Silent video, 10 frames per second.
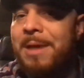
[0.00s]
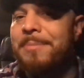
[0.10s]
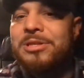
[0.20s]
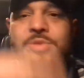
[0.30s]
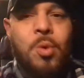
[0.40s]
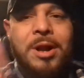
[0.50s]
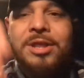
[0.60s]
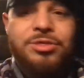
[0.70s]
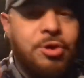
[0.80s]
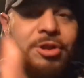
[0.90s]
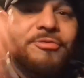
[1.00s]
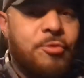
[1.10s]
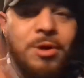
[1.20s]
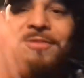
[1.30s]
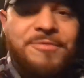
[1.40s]
maybe 20, 30,
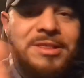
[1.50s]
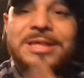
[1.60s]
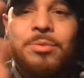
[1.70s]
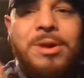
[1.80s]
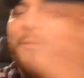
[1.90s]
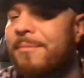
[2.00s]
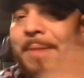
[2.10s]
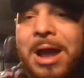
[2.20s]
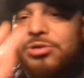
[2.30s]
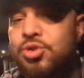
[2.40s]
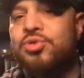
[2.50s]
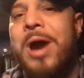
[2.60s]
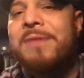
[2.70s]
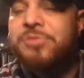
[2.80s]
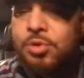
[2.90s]
40, 50, whatever miles you
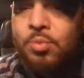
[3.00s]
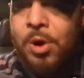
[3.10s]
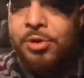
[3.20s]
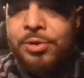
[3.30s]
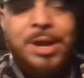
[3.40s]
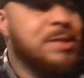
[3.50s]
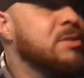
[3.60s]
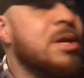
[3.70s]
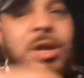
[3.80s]
drive to work, you guys.